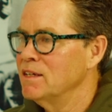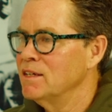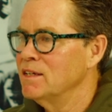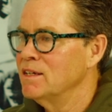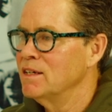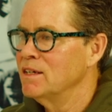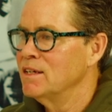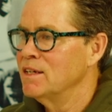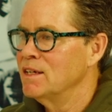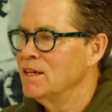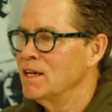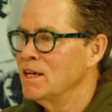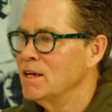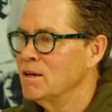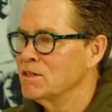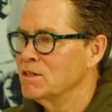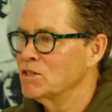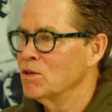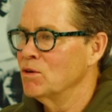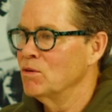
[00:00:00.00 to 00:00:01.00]
Yeah. Yep.
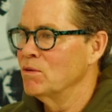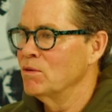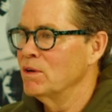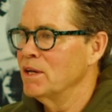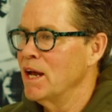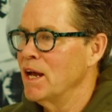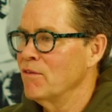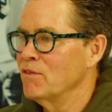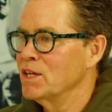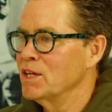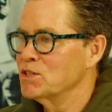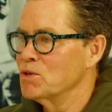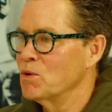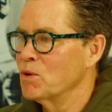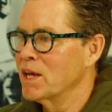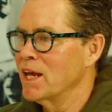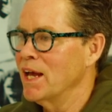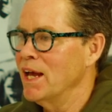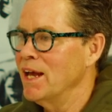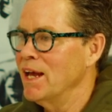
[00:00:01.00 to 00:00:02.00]
So everything's
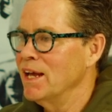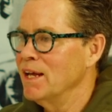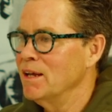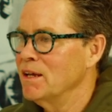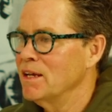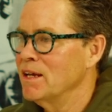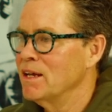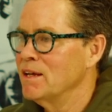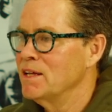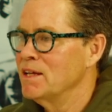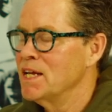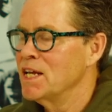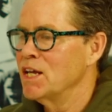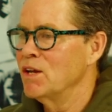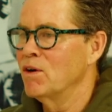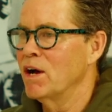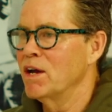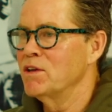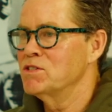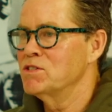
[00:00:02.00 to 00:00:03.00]
okay. Yeah. You
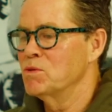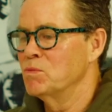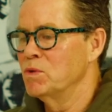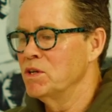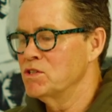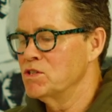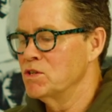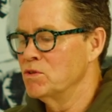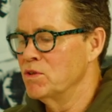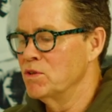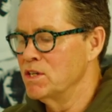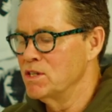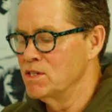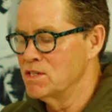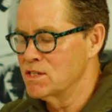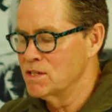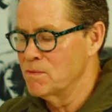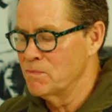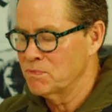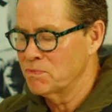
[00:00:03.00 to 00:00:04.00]
know, I used to, we used to do
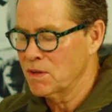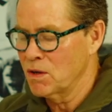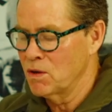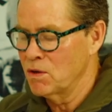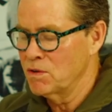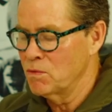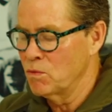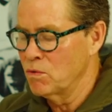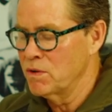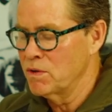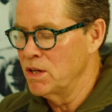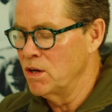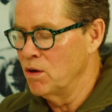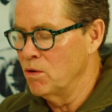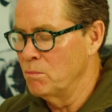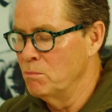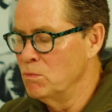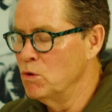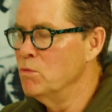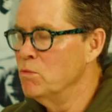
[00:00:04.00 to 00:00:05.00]
these, you know,
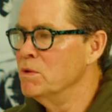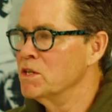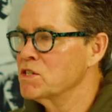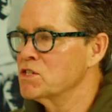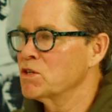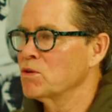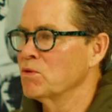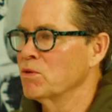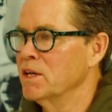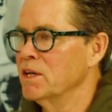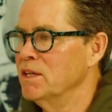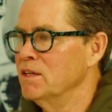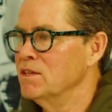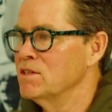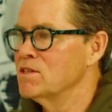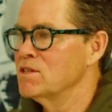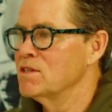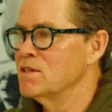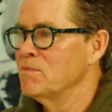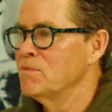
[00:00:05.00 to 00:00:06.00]
movement
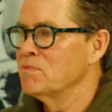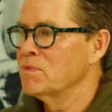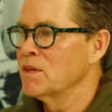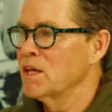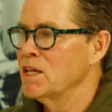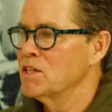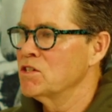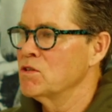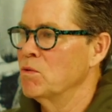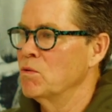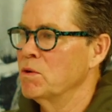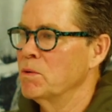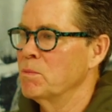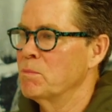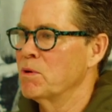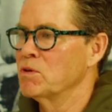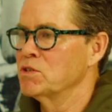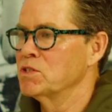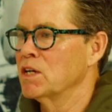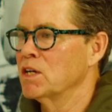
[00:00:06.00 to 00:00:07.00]
screens. Yep. So when a
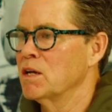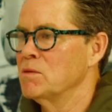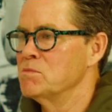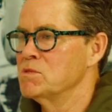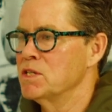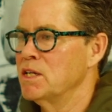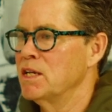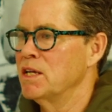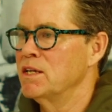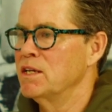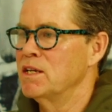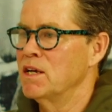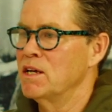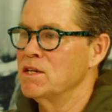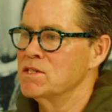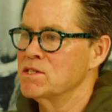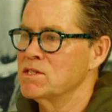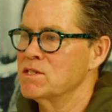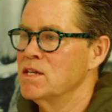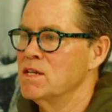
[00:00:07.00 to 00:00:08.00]
person comes in and
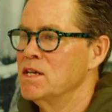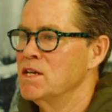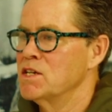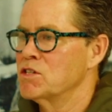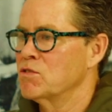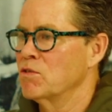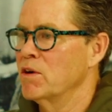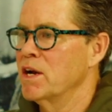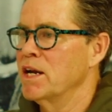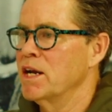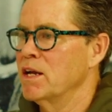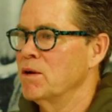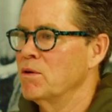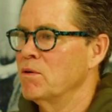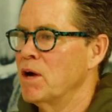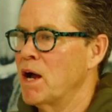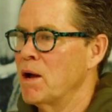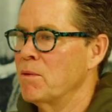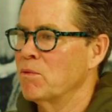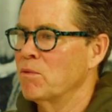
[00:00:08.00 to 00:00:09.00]
does training,
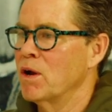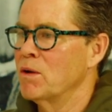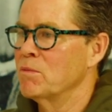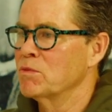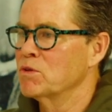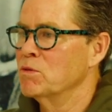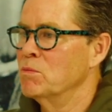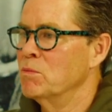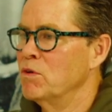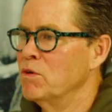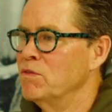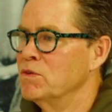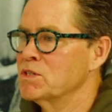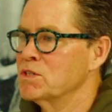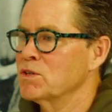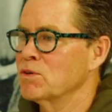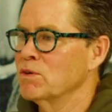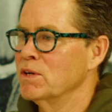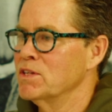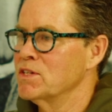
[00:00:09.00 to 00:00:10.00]
I run them through movement
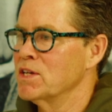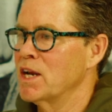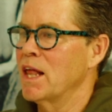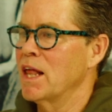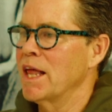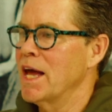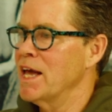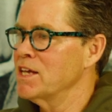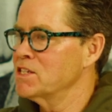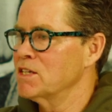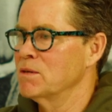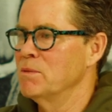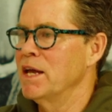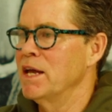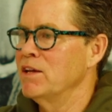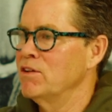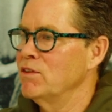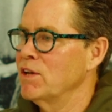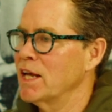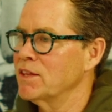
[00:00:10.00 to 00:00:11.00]
screens. Yeah. And I'll ask them,
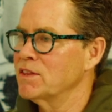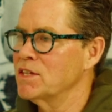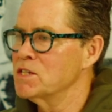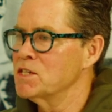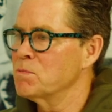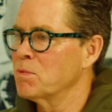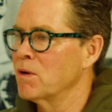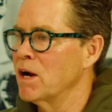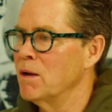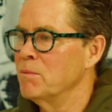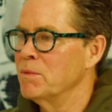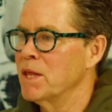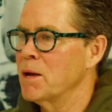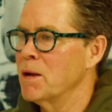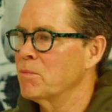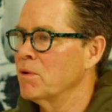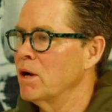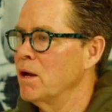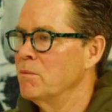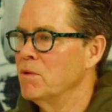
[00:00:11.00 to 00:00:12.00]
hey, do you got this problem,
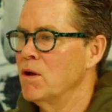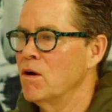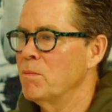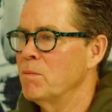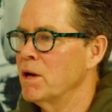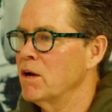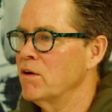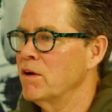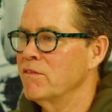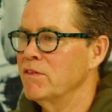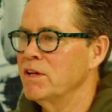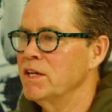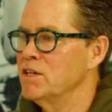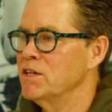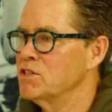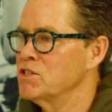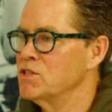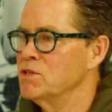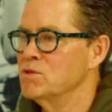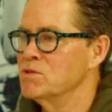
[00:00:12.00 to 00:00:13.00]
that problem? Nope, I don't have any
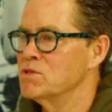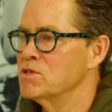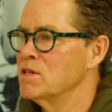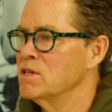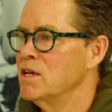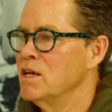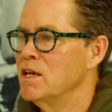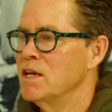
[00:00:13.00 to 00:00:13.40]
issues.